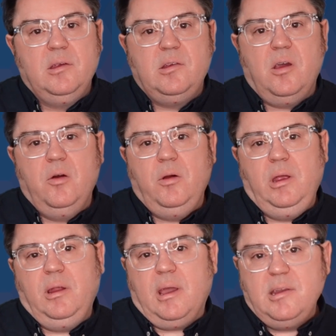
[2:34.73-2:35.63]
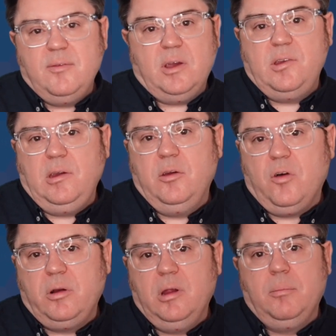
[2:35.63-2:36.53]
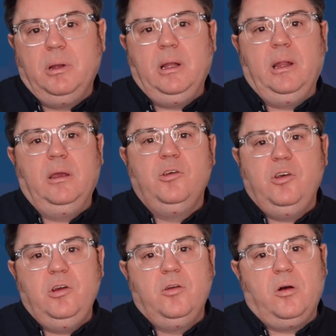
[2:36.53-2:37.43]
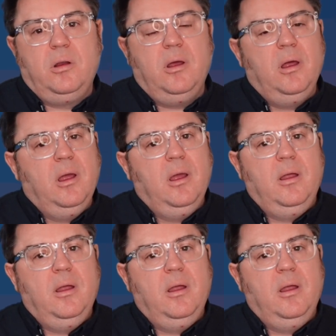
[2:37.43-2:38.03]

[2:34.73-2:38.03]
So in the case of our senior doctor belittling a junior doctor,